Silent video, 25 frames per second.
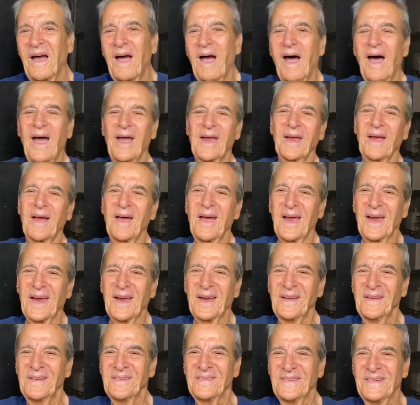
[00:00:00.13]
Hiya,
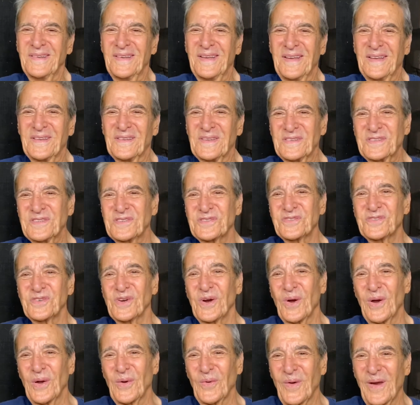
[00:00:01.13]
hiya. This is
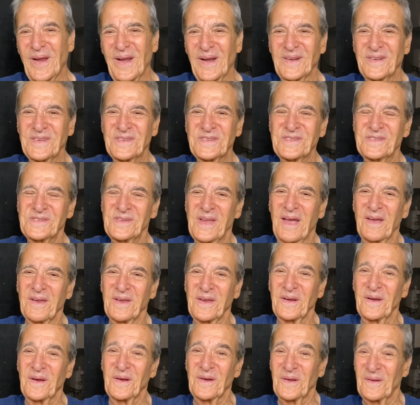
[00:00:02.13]
Joey Reynolds. Now,
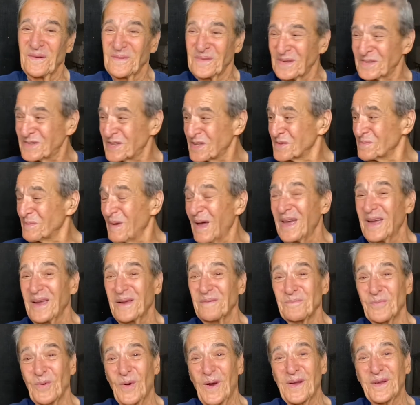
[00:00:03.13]
you know, this is
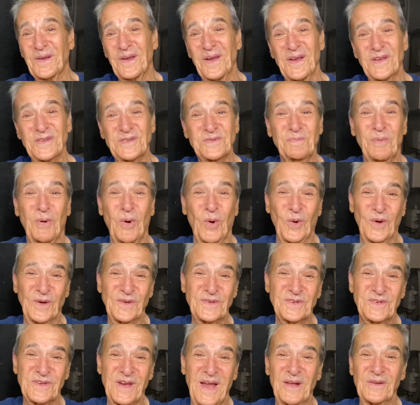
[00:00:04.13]
my broadcast
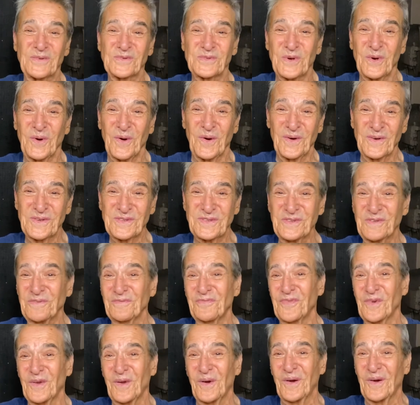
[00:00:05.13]
porch outdoors in
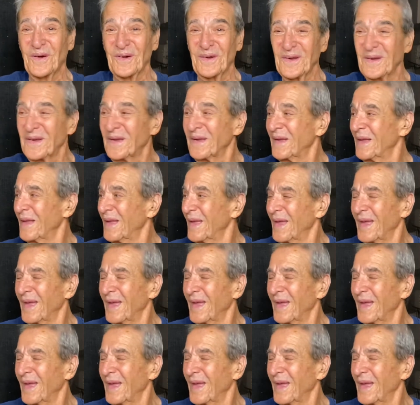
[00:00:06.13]
Florida.